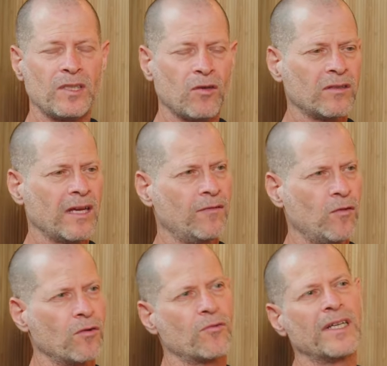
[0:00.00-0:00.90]
we don't have
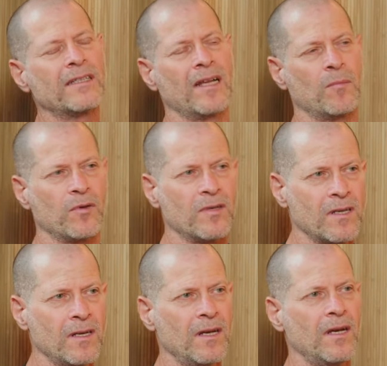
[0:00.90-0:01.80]
concrete
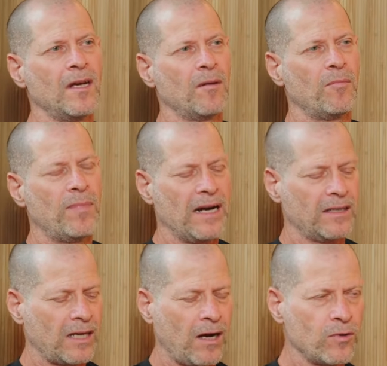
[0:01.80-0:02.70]
numbers.
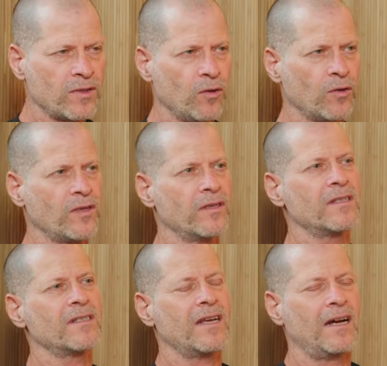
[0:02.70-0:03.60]
But our
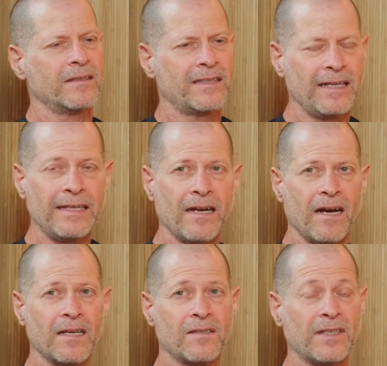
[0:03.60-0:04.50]
sources are telling
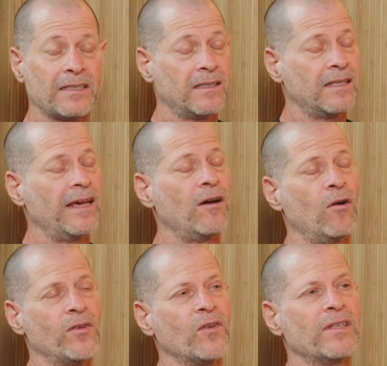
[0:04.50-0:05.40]
us that they
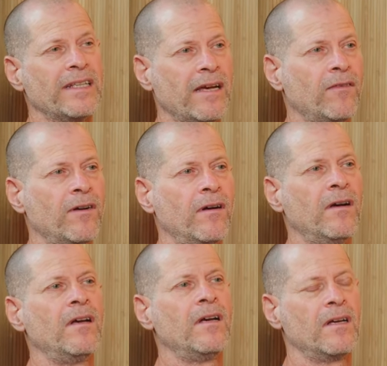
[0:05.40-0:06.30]
also
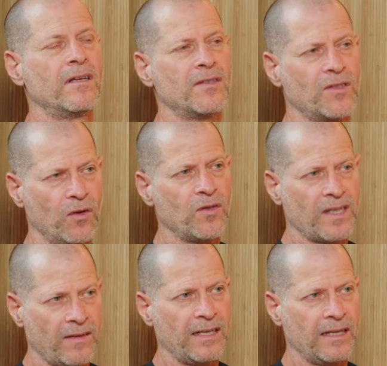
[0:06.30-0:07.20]
never saw
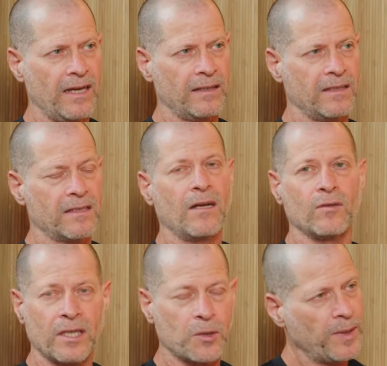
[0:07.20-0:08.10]
something like this. Now,
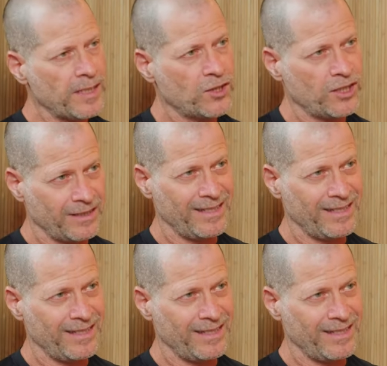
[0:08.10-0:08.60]
the question